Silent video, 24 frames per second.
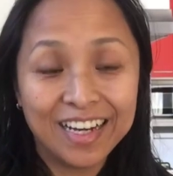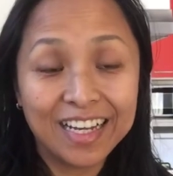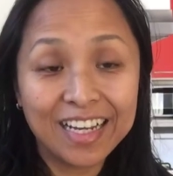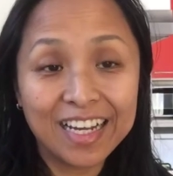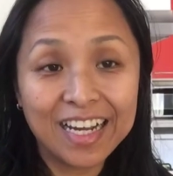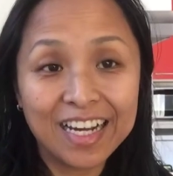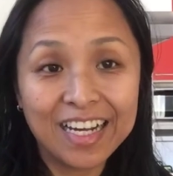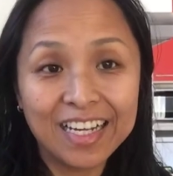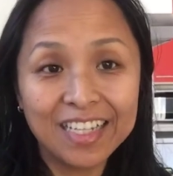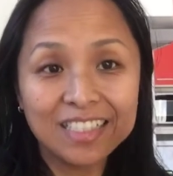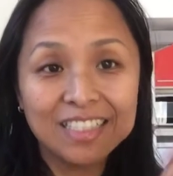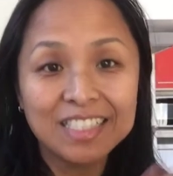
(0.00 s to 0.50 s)

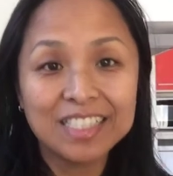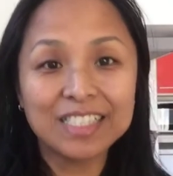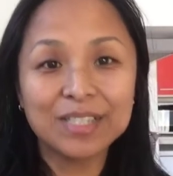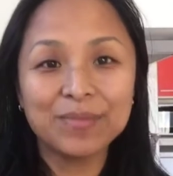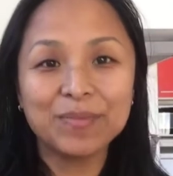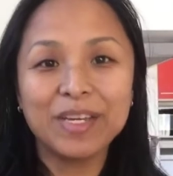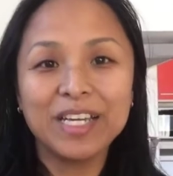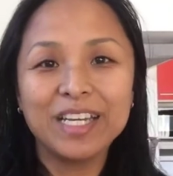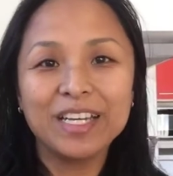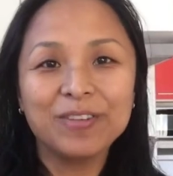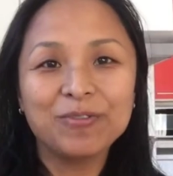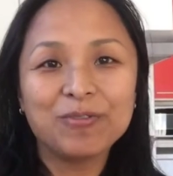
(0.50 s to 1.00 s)
guys, it's
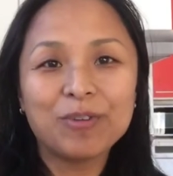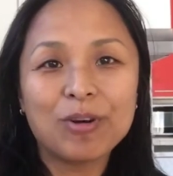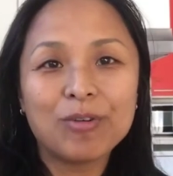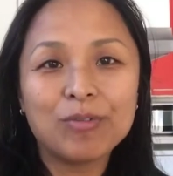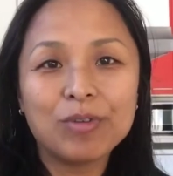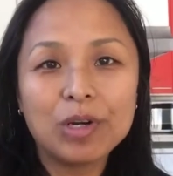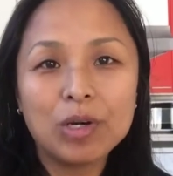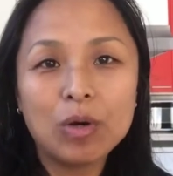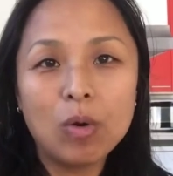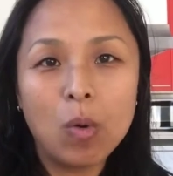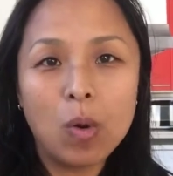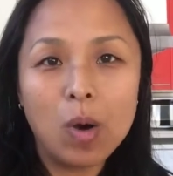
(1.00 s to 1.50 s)
me,
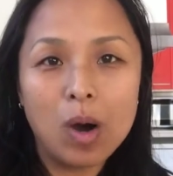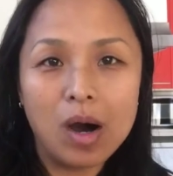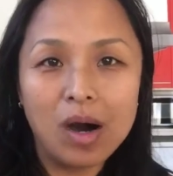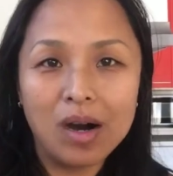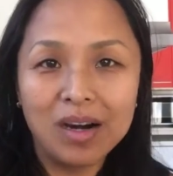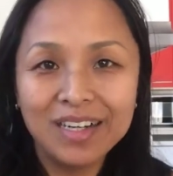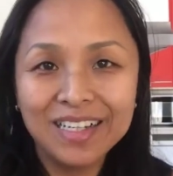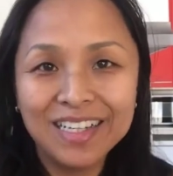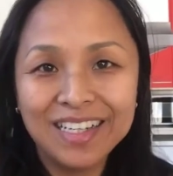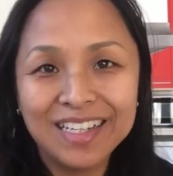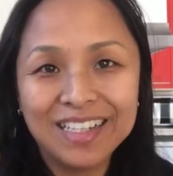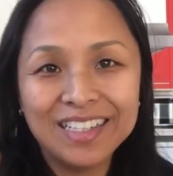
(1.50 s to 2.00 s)
Ruowen
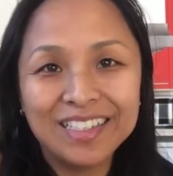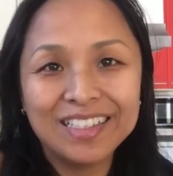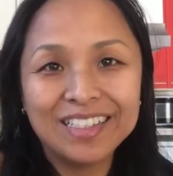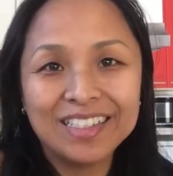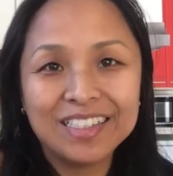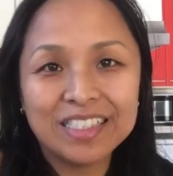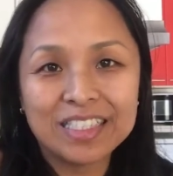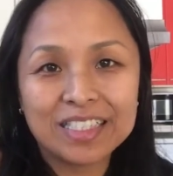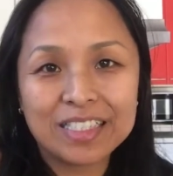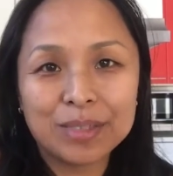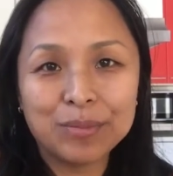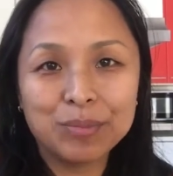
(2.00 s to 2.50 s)
Huang.
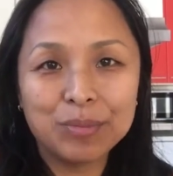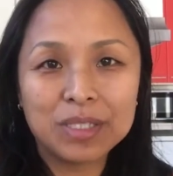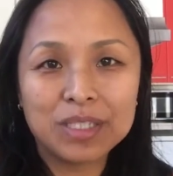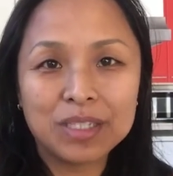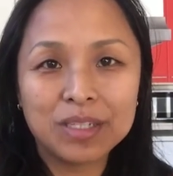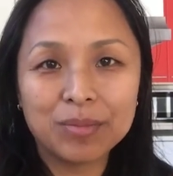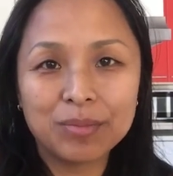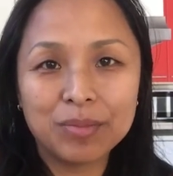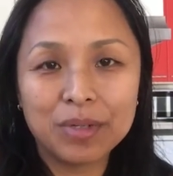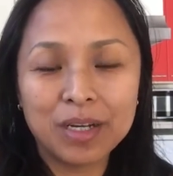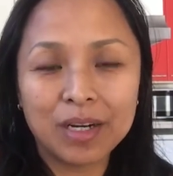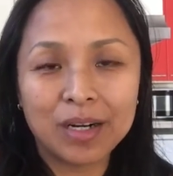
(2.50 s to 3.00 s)
Seems
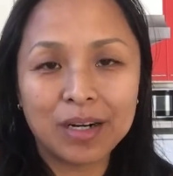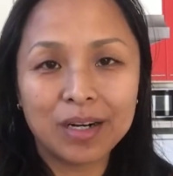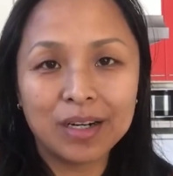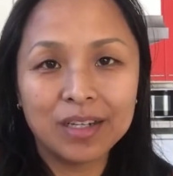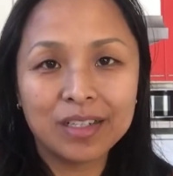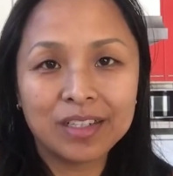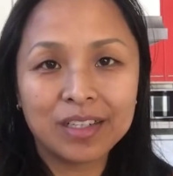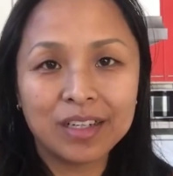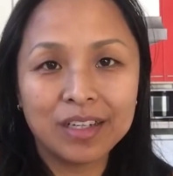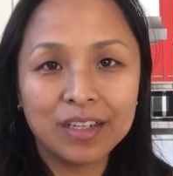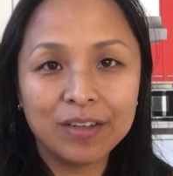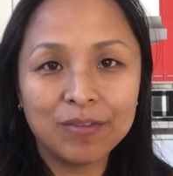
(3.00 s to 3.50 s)
a bit
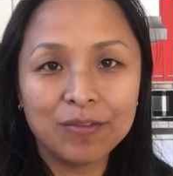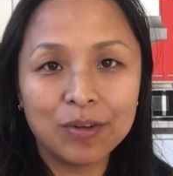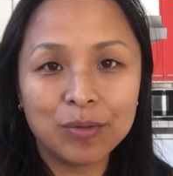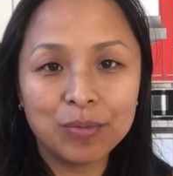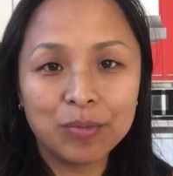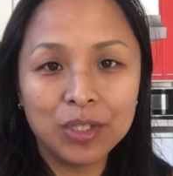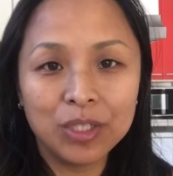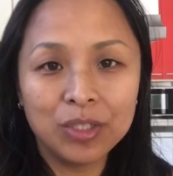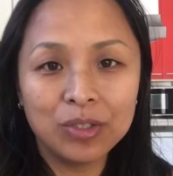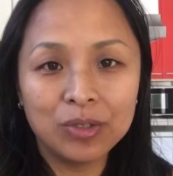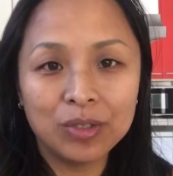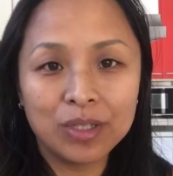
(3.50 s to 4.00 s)
hard time for
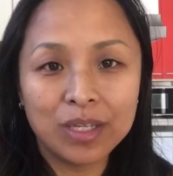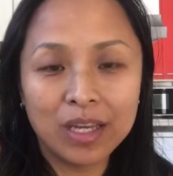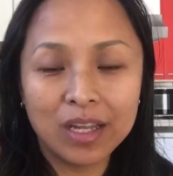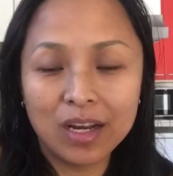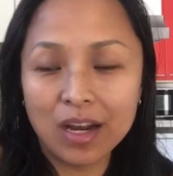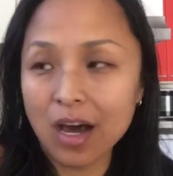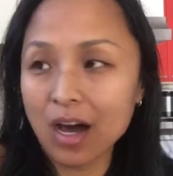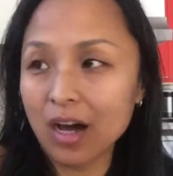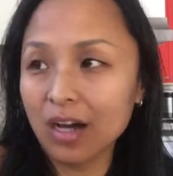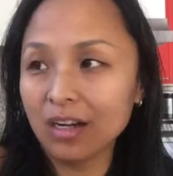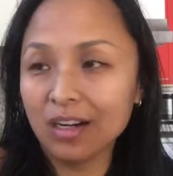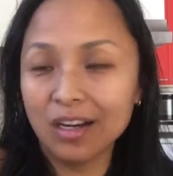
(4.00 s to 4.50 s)
me to get
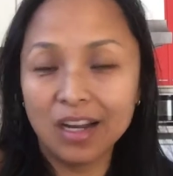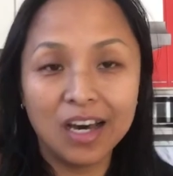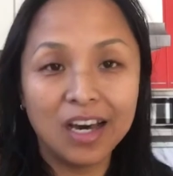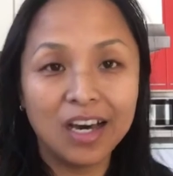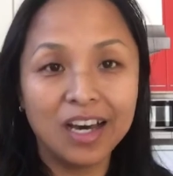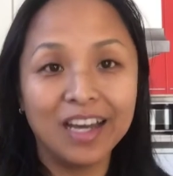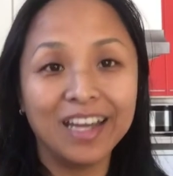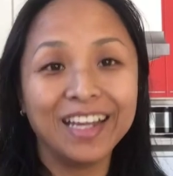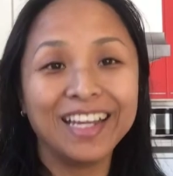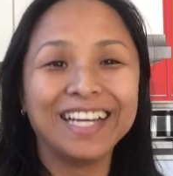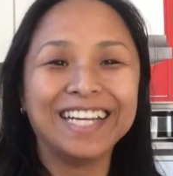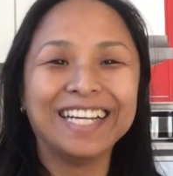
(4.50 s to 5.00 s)

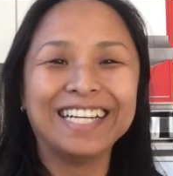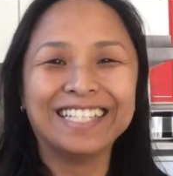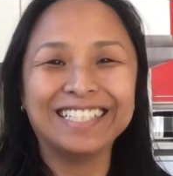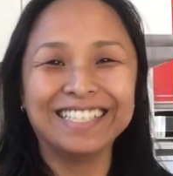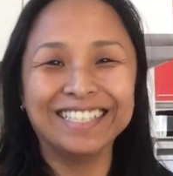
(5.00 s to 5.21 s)
online.